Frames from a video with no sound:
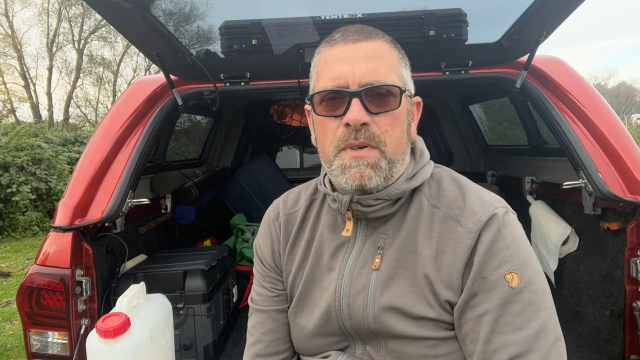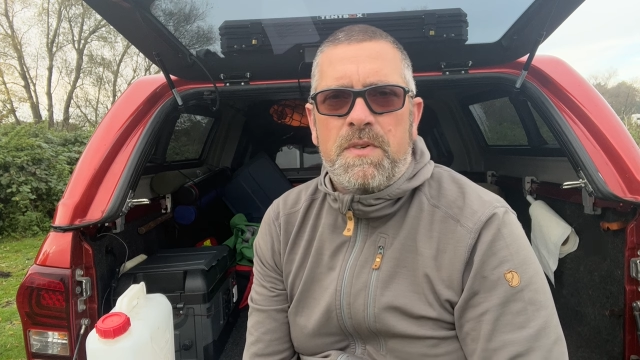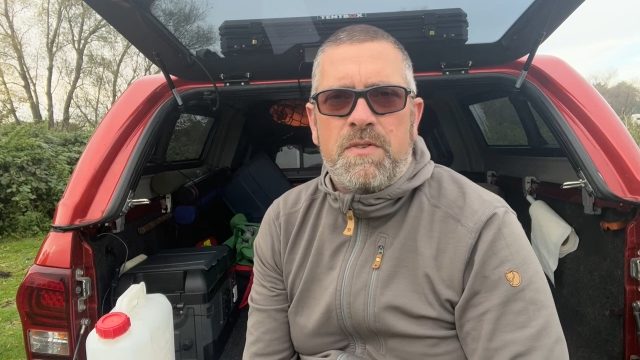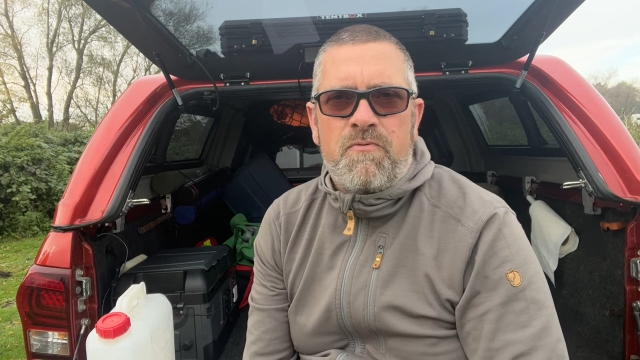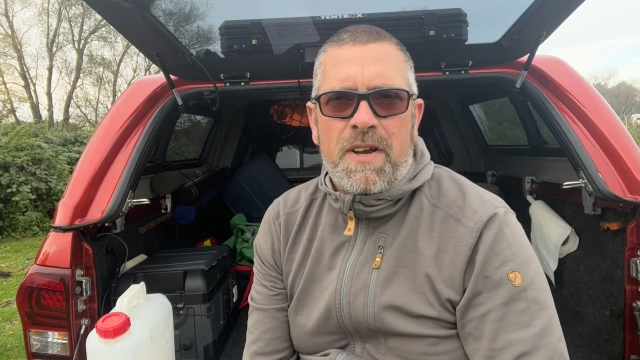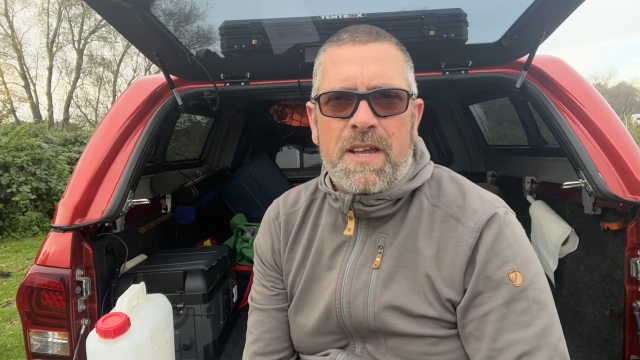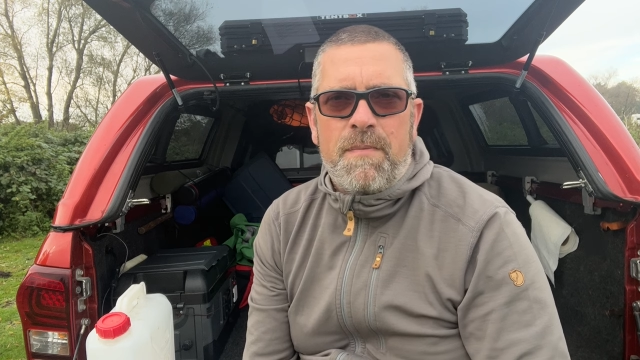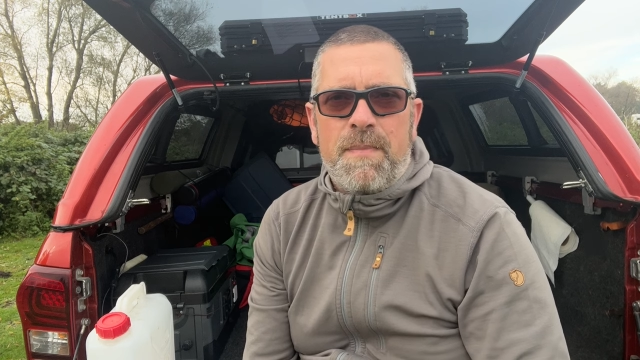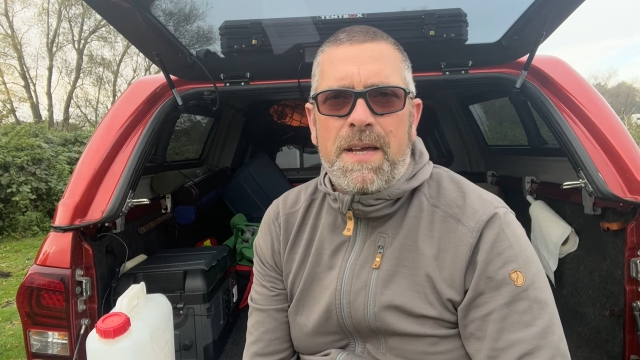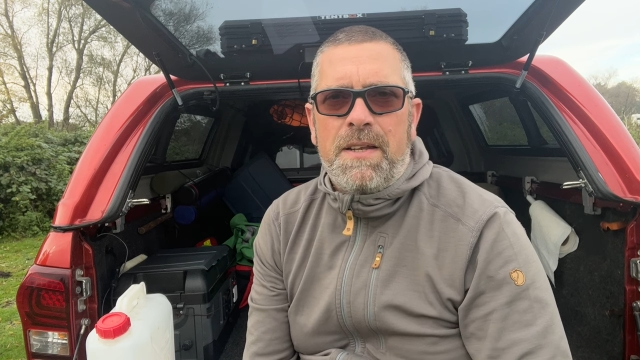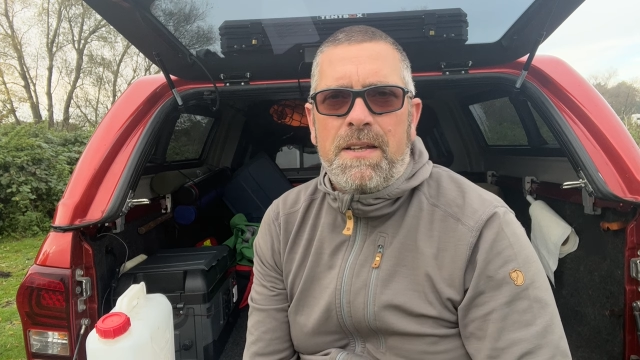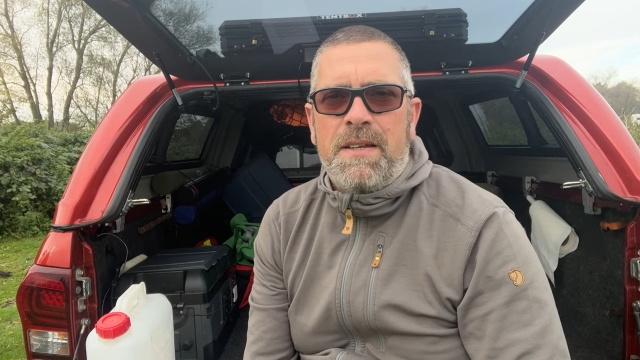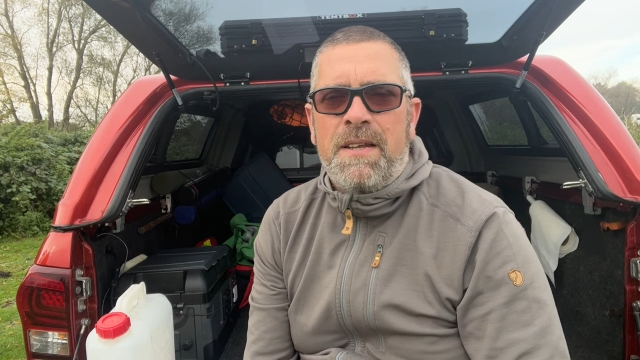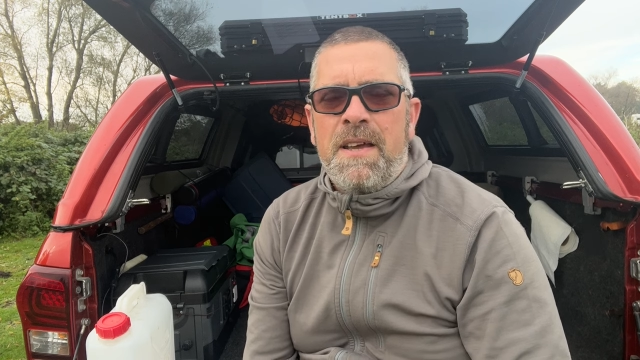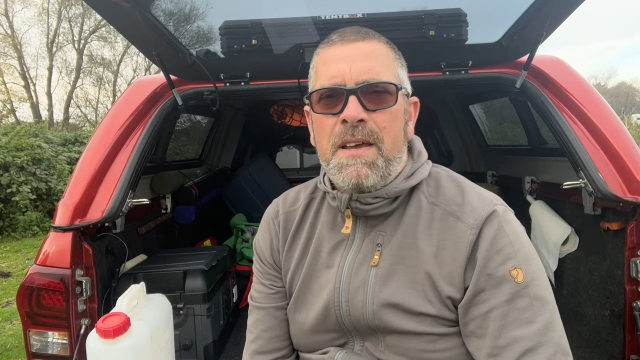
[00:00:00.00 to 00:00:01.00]
So it's
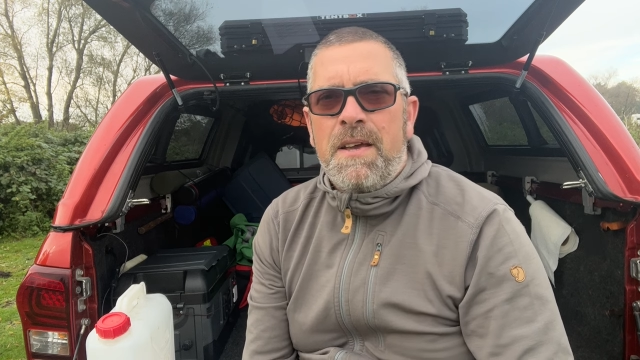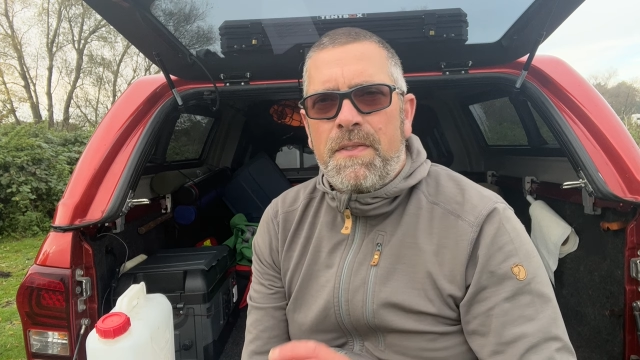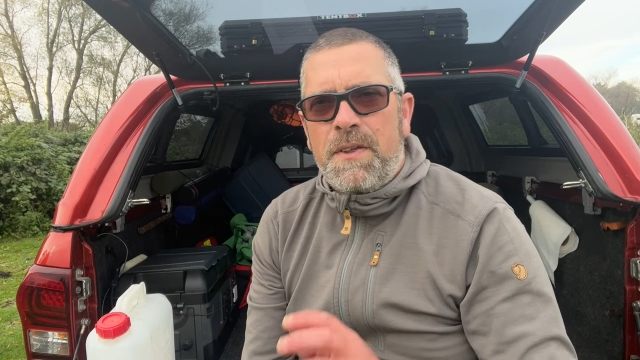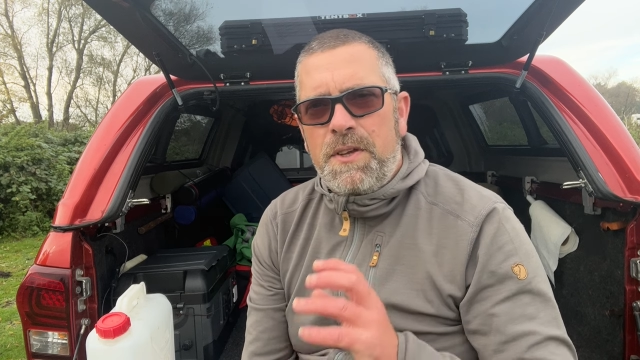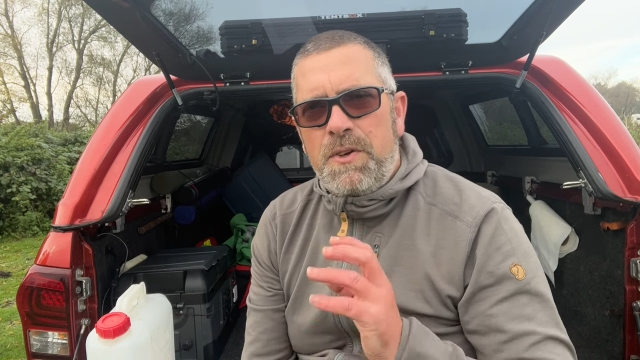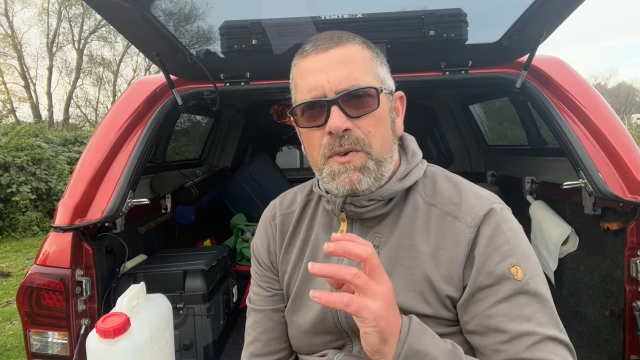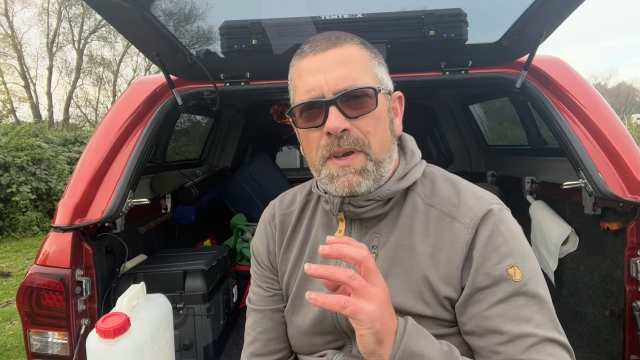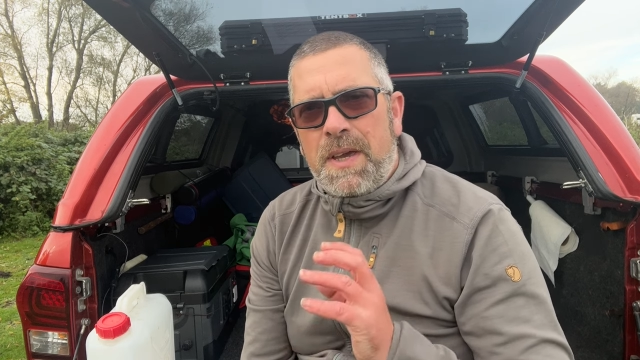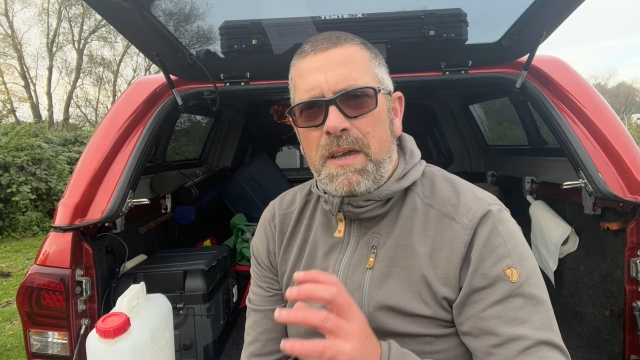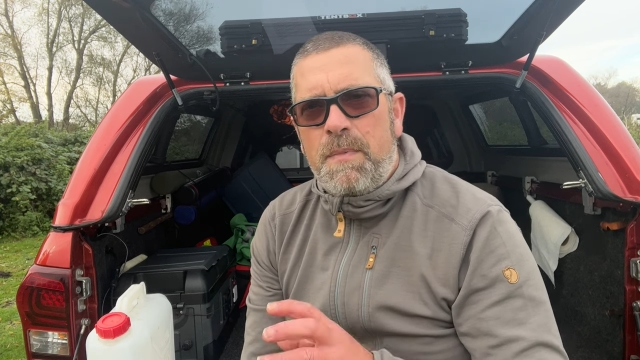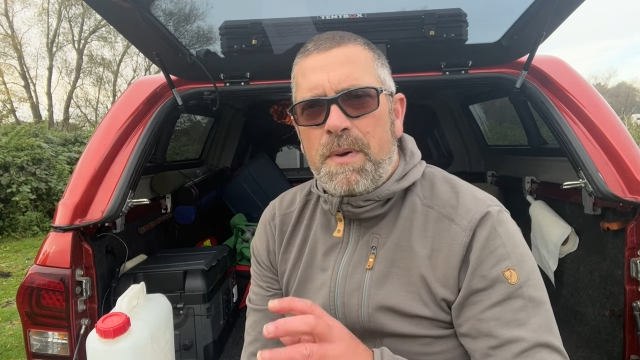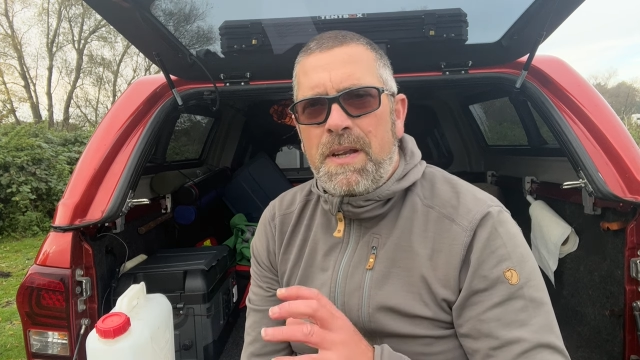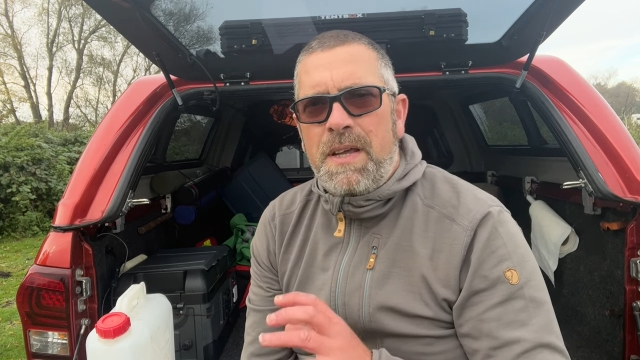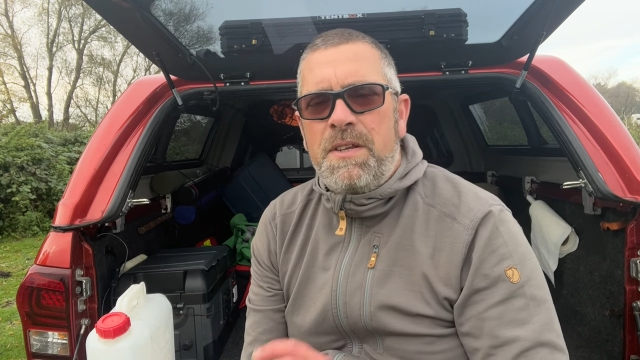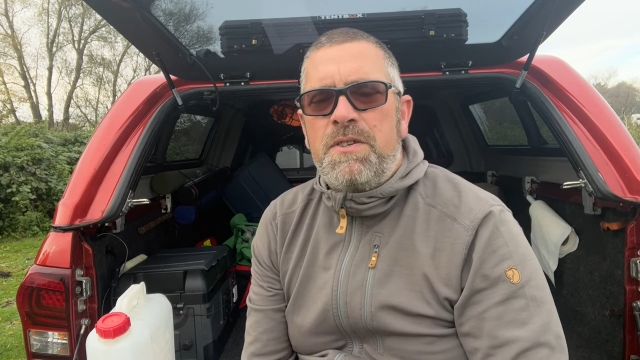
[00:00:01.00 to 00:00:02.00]
recommended that you
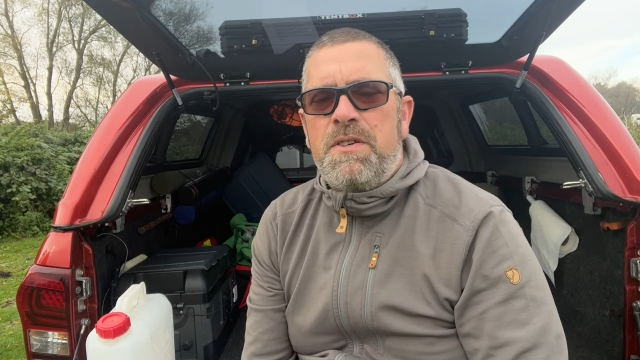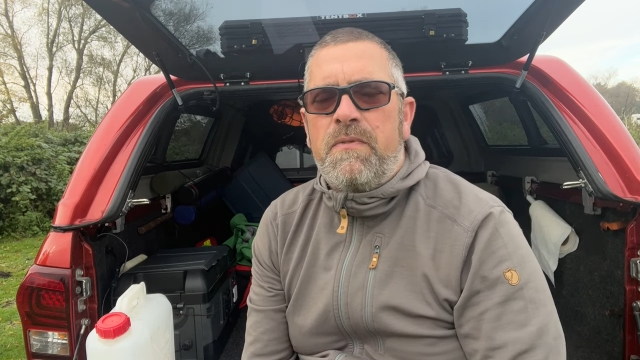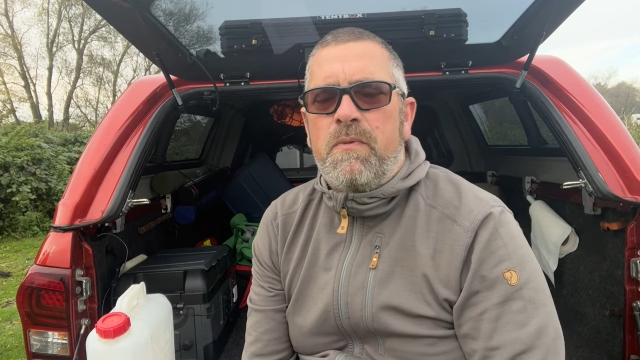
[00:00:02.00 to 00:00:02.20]
keep an inch